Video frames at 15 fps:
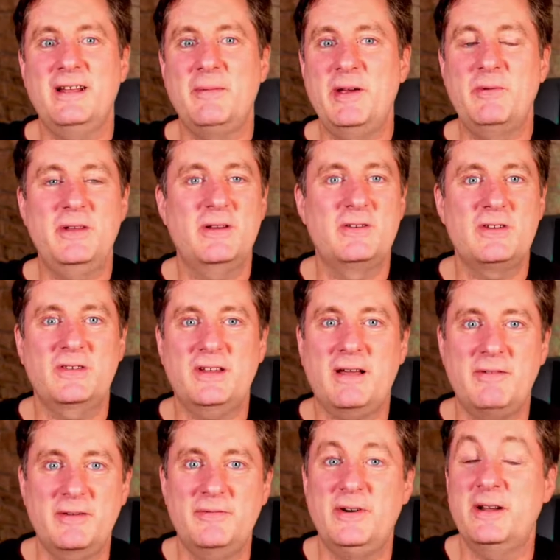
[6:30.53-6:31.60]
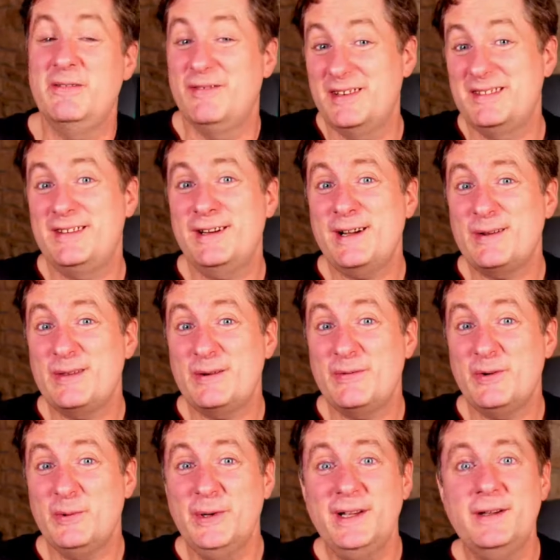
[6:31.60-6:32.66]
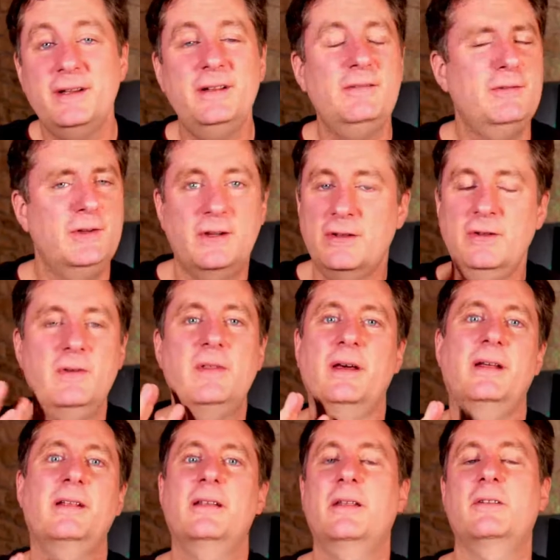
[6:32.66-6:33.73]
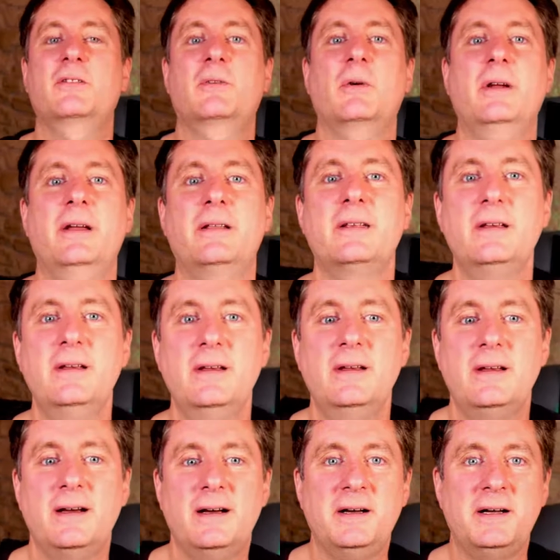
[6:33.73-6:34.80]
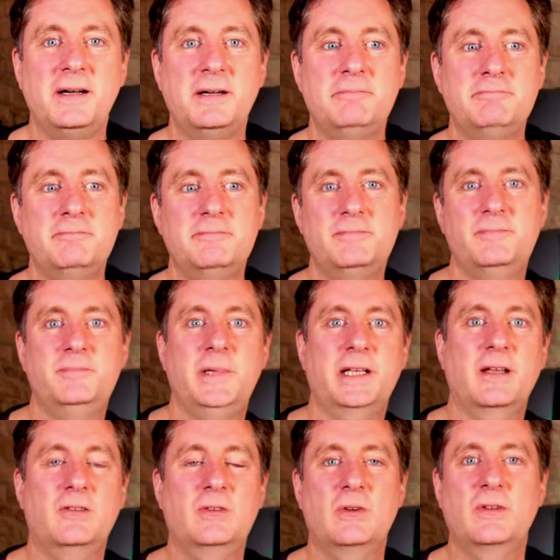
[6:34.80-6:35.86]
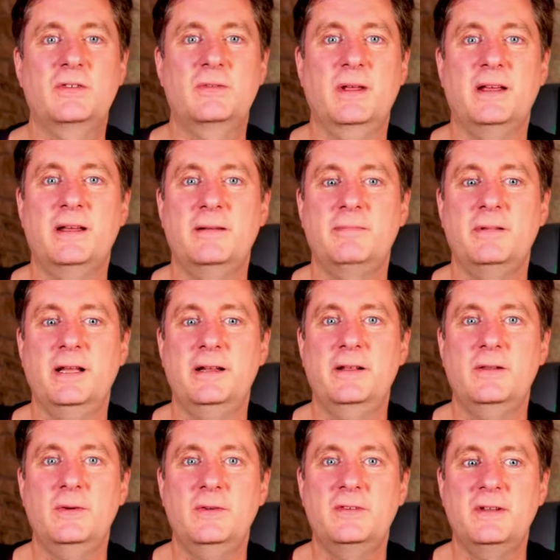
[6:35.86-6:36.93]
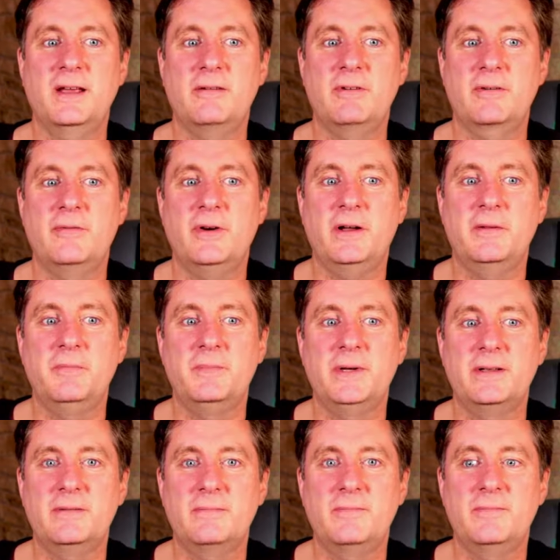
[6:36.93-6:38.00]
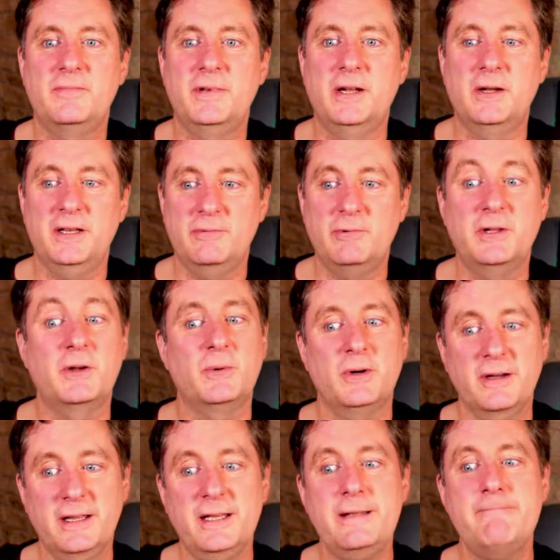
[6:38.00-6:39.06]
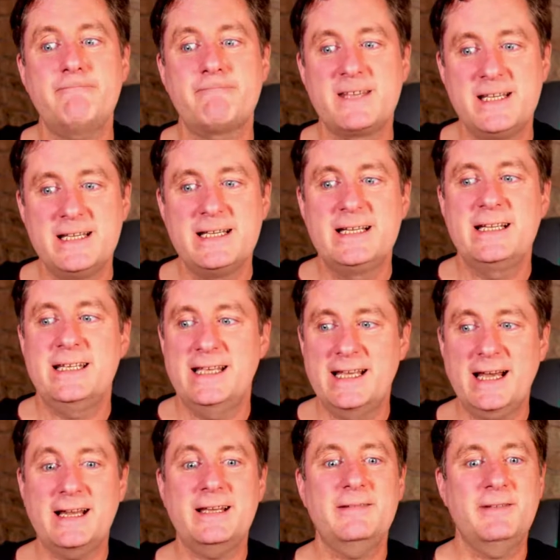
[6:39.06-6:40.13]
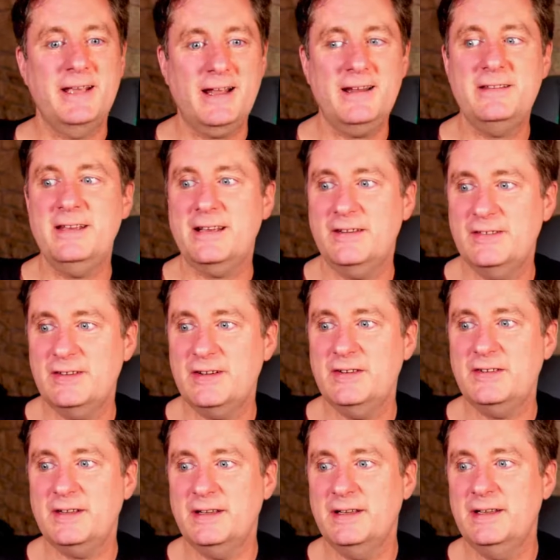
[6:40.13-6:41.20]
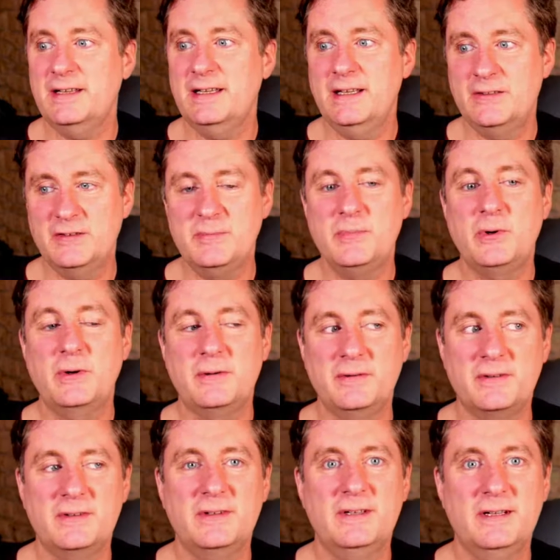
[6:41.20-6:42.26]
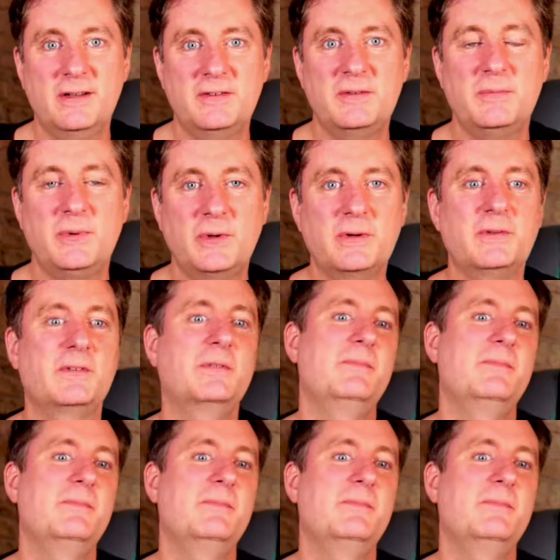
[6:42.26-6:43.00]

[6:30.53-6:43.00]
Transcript: I mean, when you're just having fun and visiting out there for a weekend, you can do that, and that's great. Because you're just letting loose and having fun. But when you're working, you gotta take it seriously. It's important. It is important.